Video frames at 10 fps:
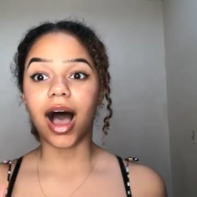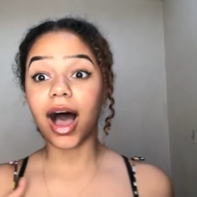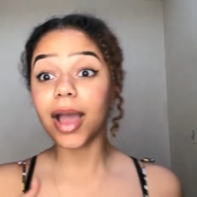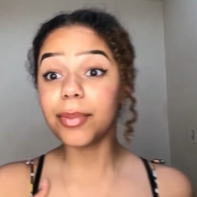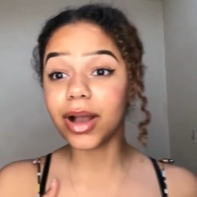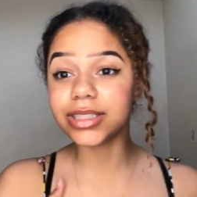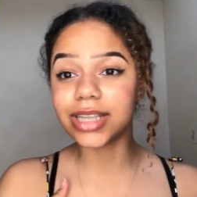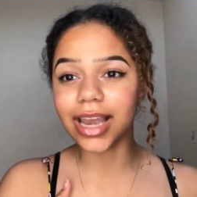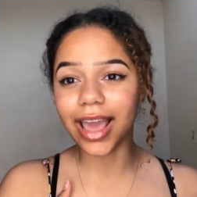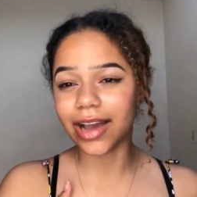I
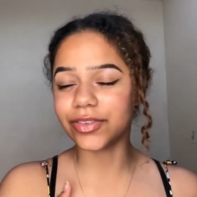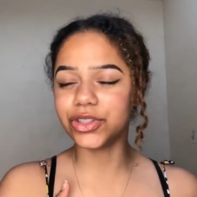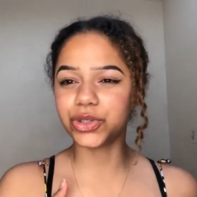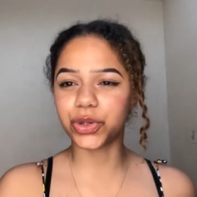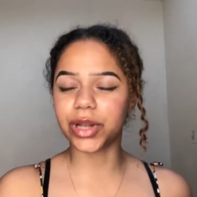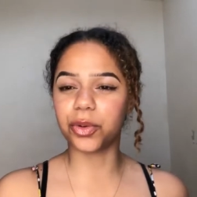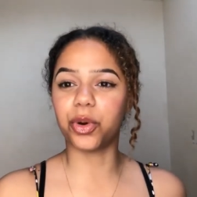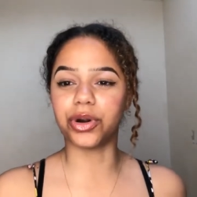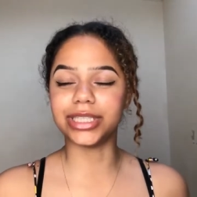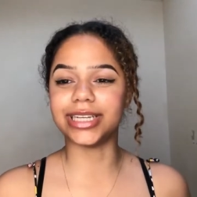personally haven't drawn in
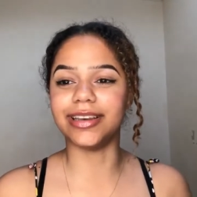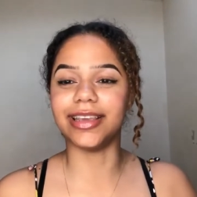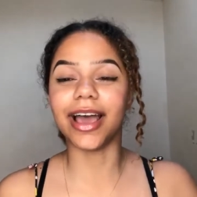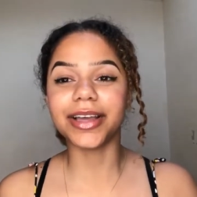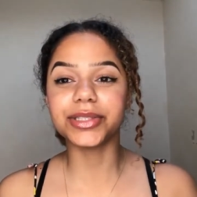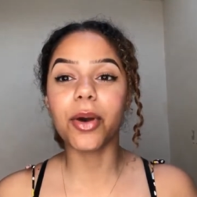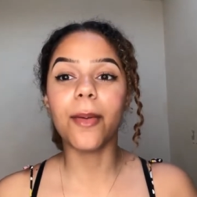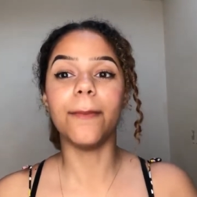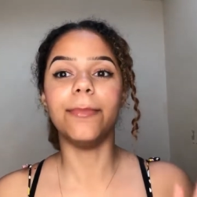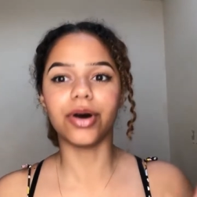quarantine yet,
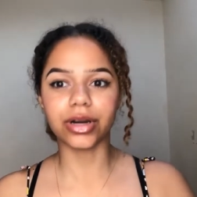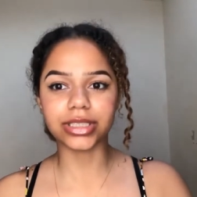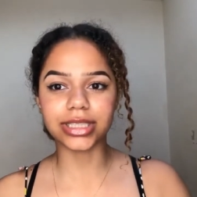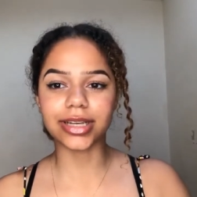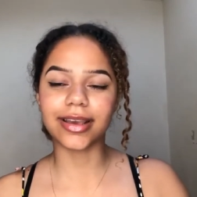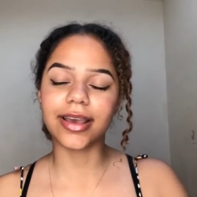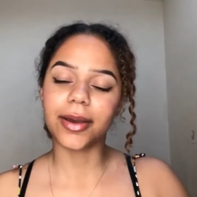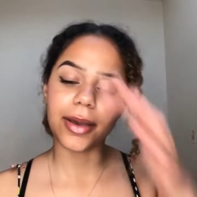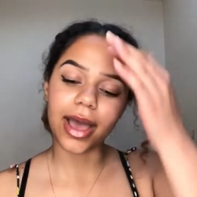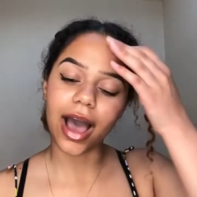but
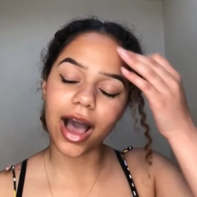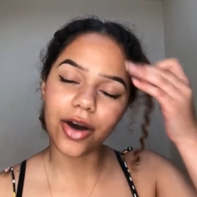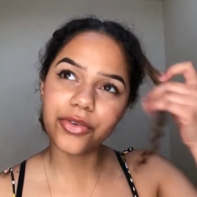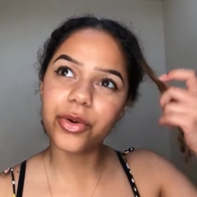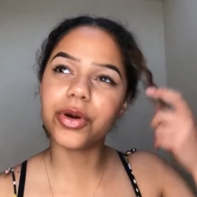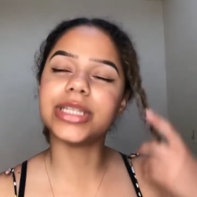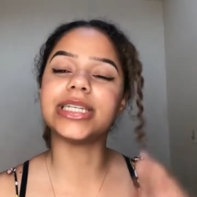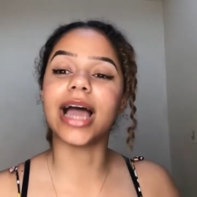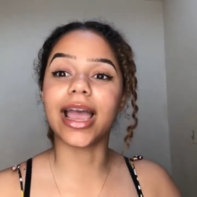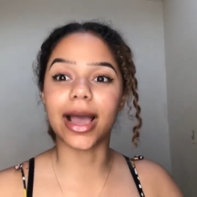out of
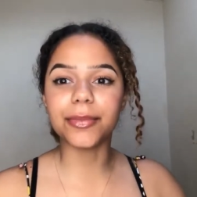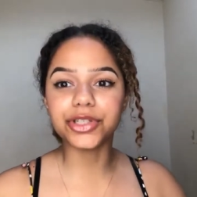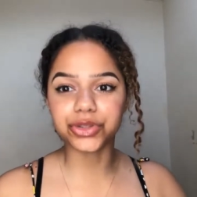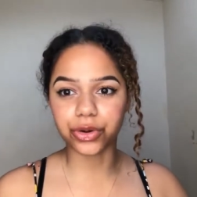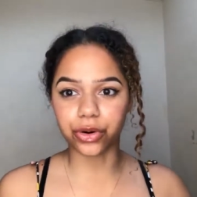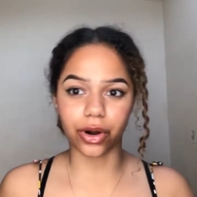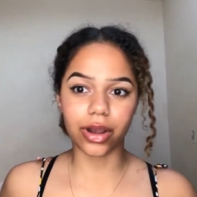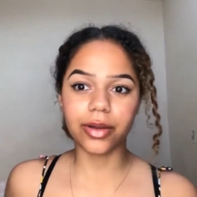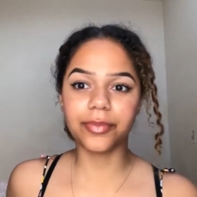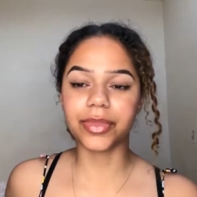quarantine, I am a
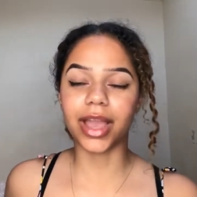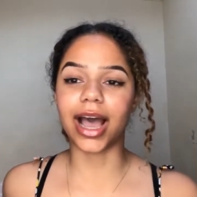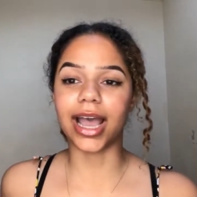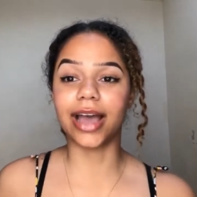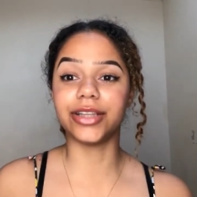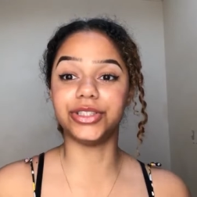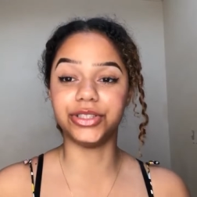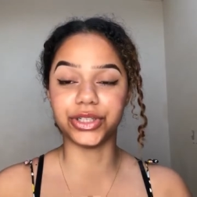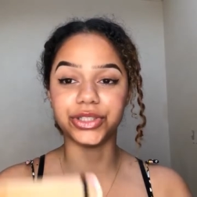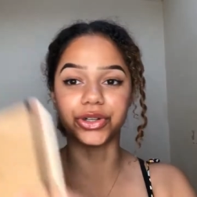drawer. I
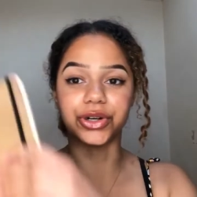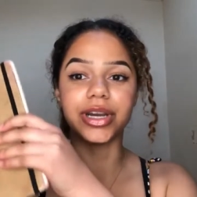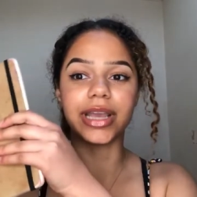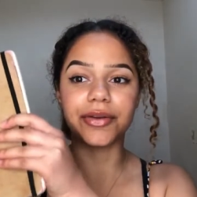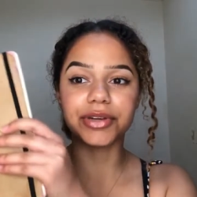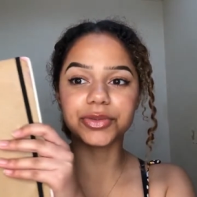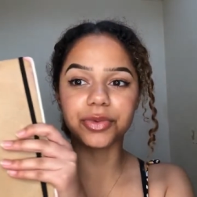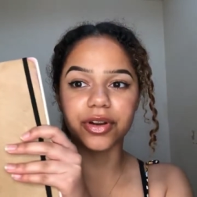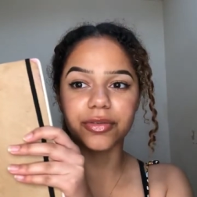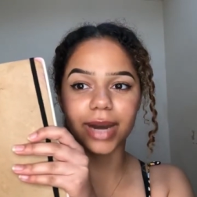do draw. Here is
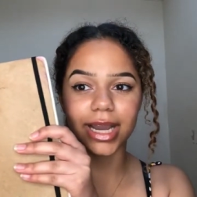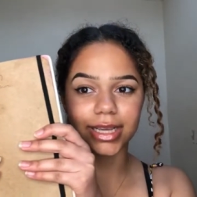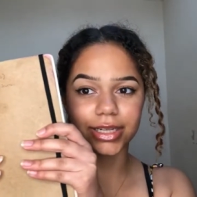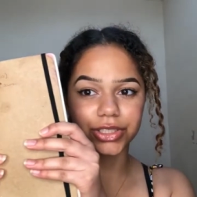one of my